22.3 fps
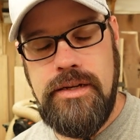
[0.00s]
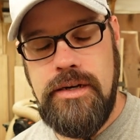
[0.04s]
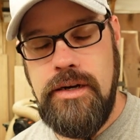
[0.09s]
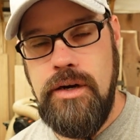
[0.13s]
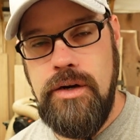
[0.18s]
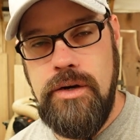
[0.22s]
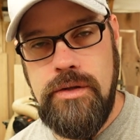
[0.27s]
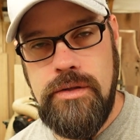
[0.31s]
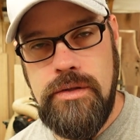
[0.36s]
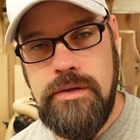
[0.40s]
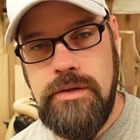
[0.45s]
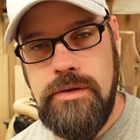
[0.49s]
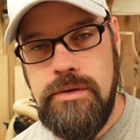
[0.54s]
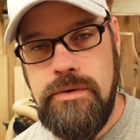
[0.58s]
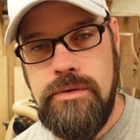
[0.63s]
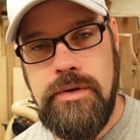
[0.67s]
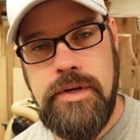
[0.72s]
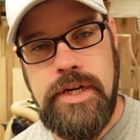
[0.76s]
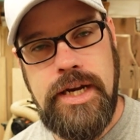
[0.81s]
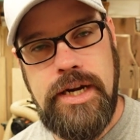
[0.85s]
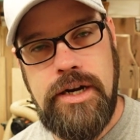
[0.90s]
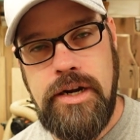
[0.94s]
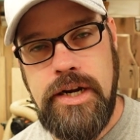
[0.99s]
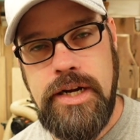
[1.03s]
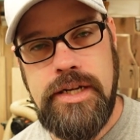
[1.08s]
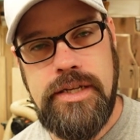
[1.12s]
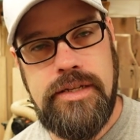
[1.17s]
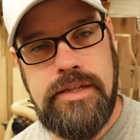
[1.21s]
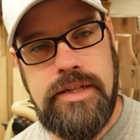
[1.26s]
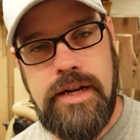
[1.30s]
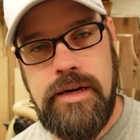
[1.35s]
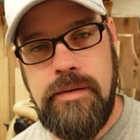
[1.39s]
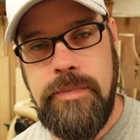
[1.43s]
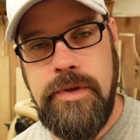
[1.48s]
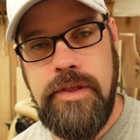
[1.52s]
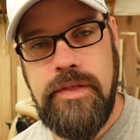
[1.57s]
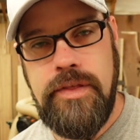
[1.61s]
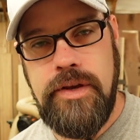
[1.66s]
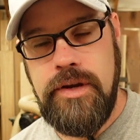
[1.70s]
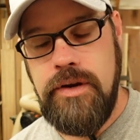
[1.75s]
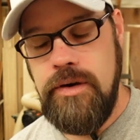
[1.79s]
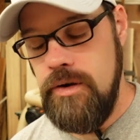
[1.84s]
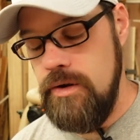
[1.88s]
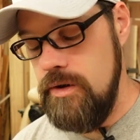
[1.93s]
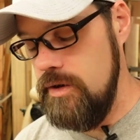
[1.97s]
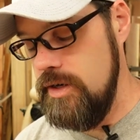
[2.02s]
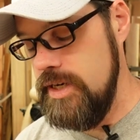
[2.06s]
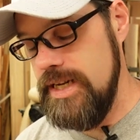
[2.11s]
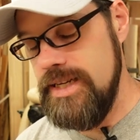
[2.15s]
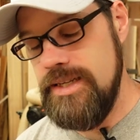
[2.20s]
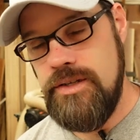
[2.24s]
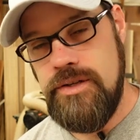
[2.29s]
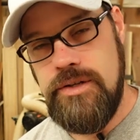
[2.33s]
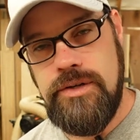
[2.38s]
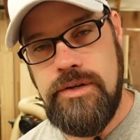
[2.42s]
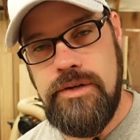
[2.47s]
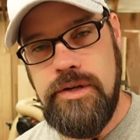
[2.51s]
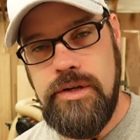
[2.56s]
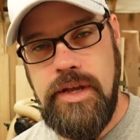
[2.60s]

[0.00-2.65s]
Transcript: There are glue areas that'll be thicker or denser.